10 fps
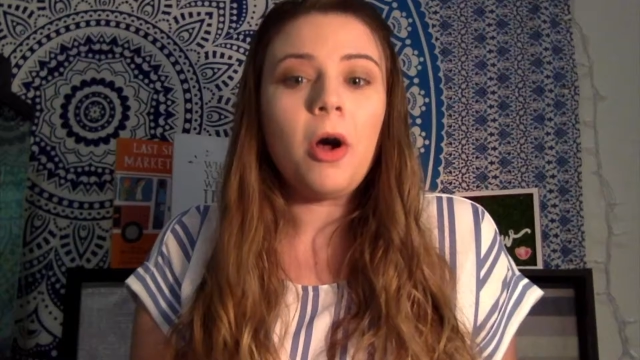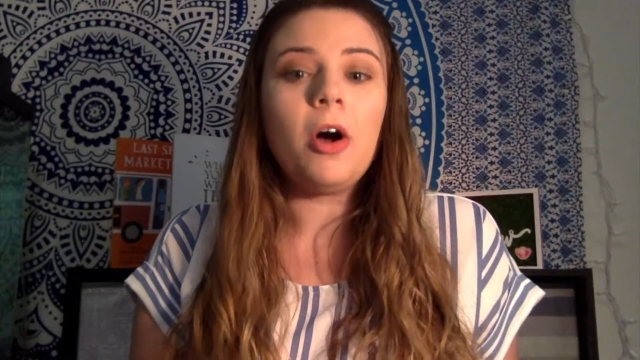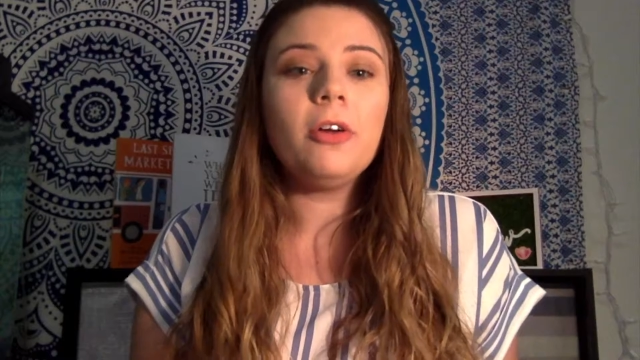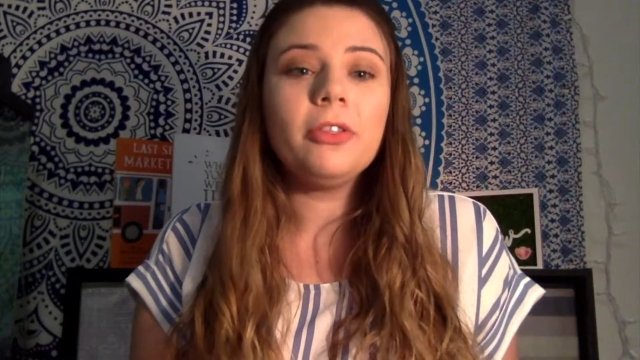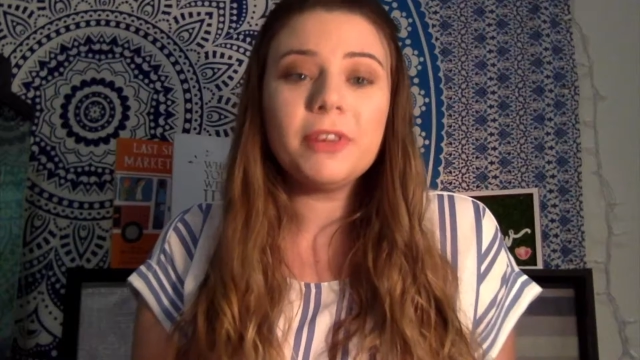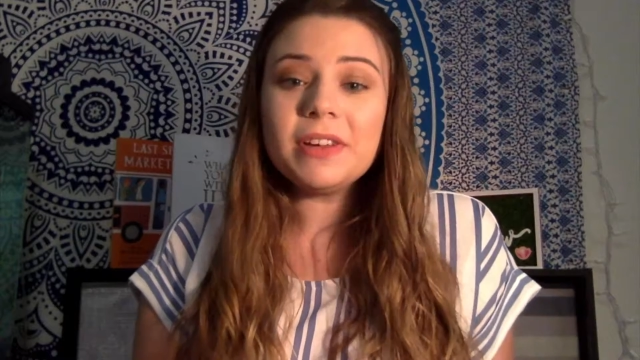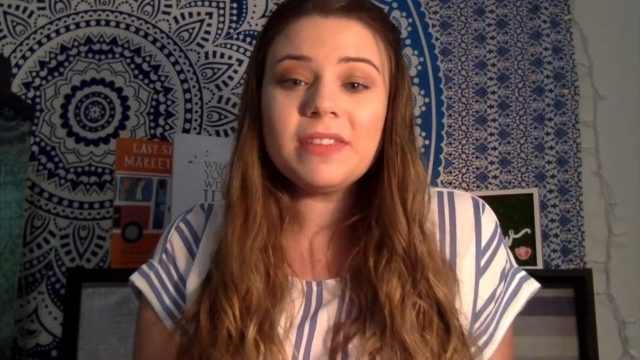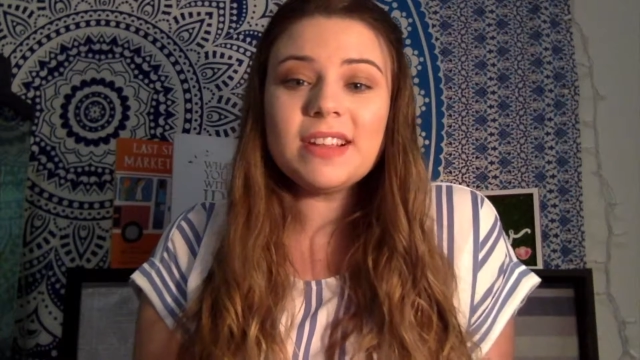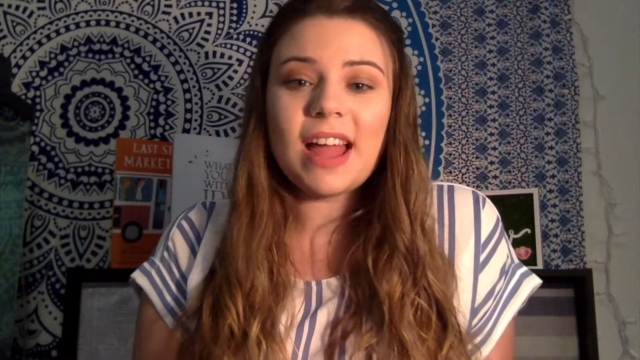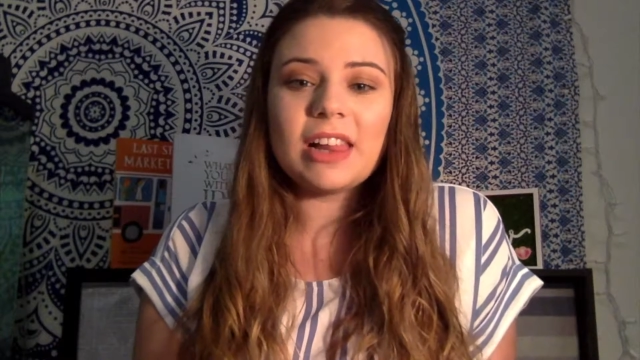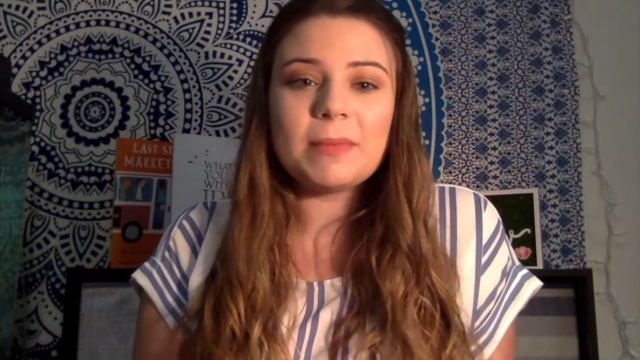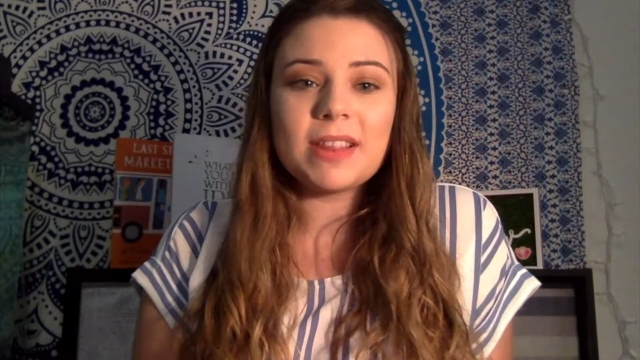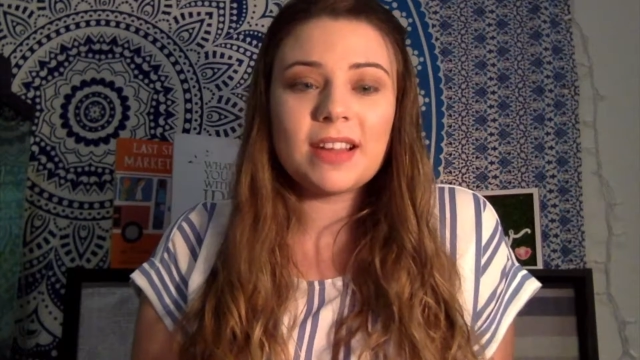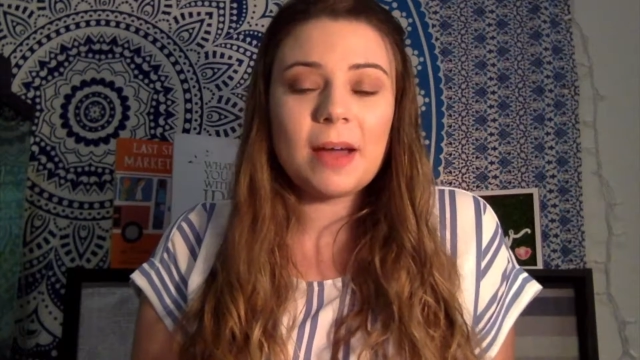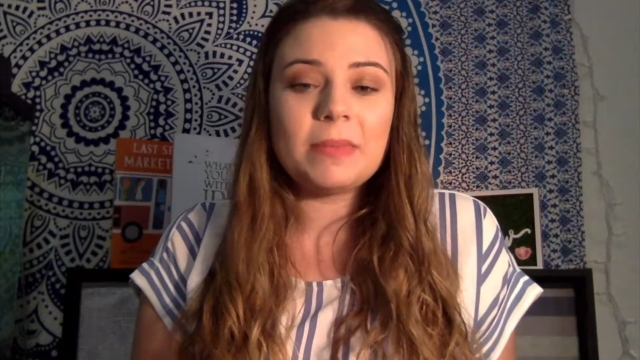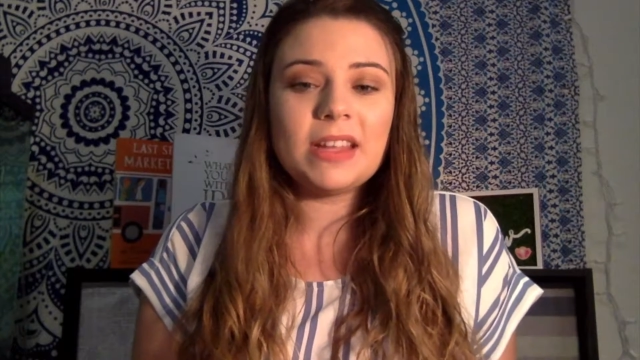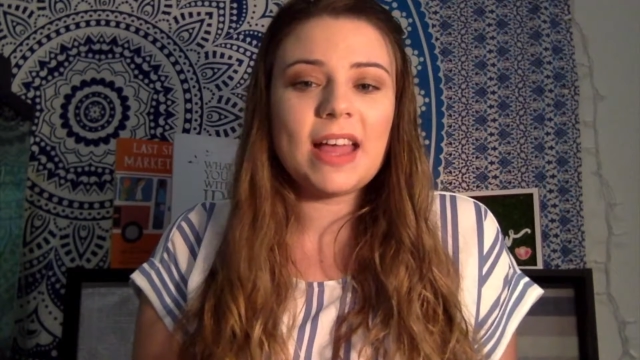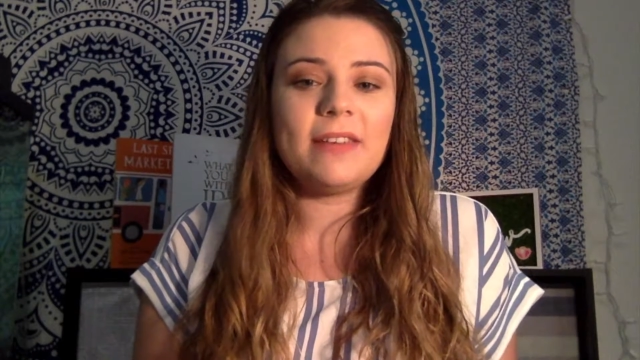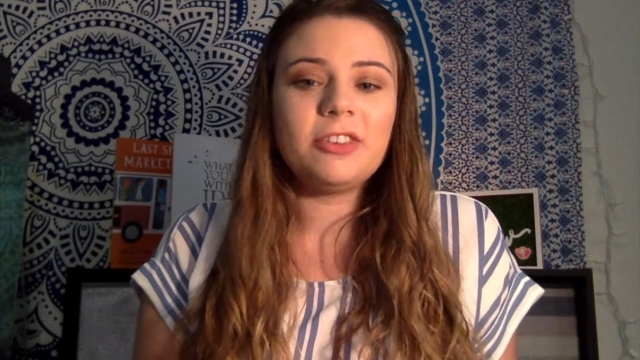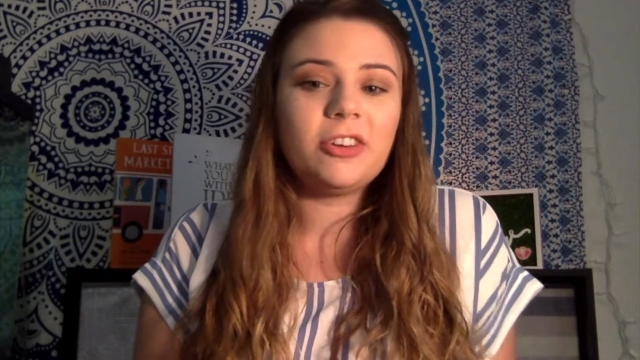All three of these elements come to
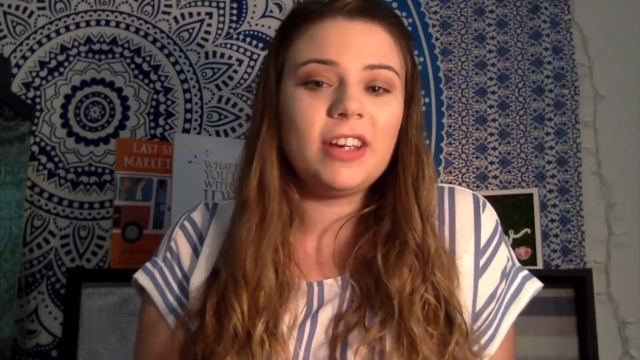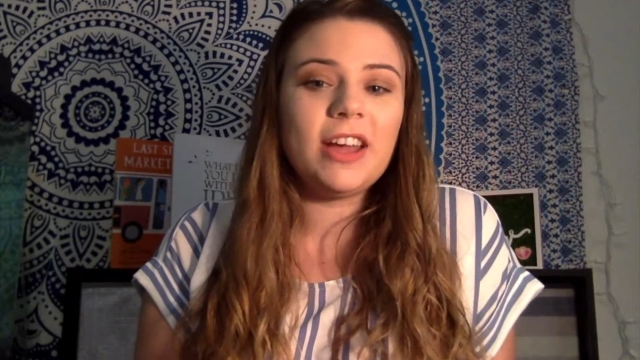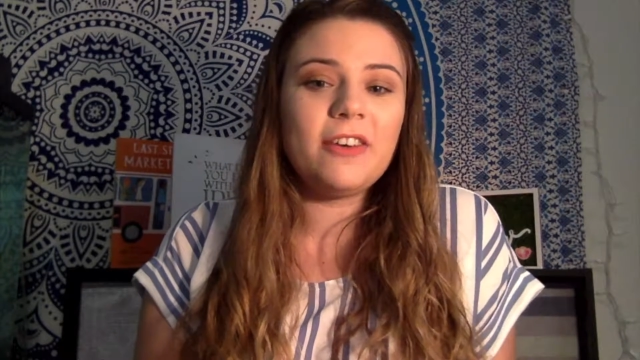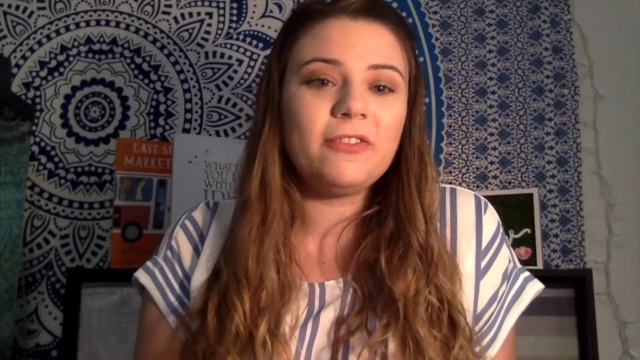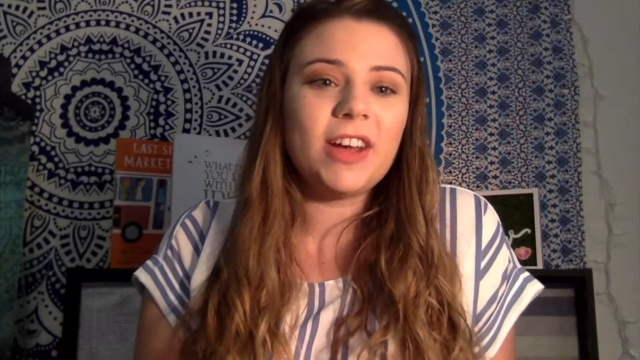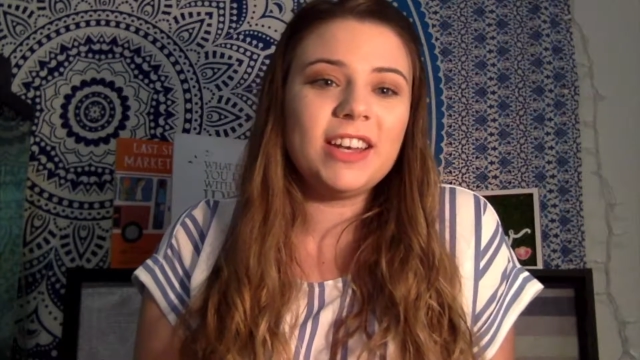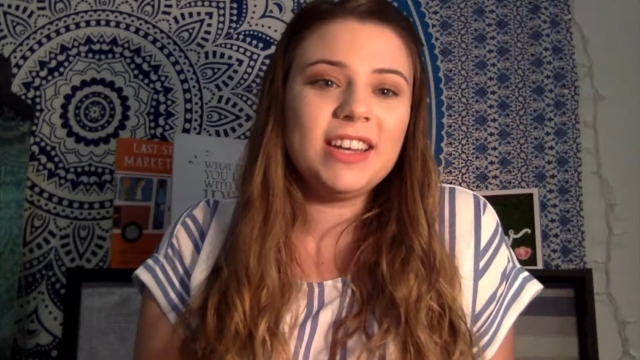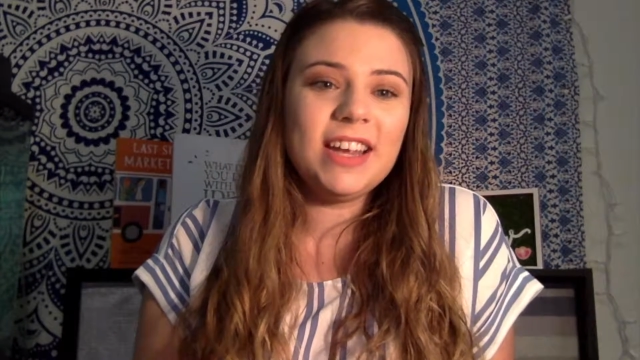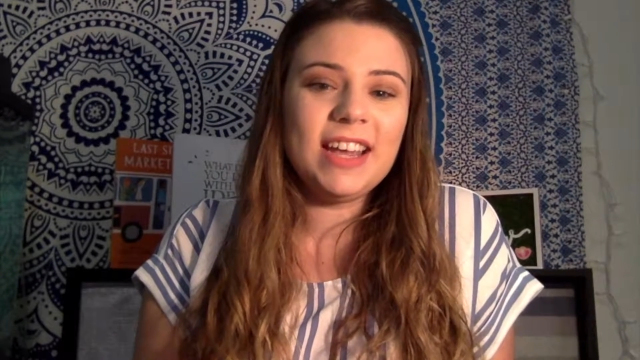life to create a fun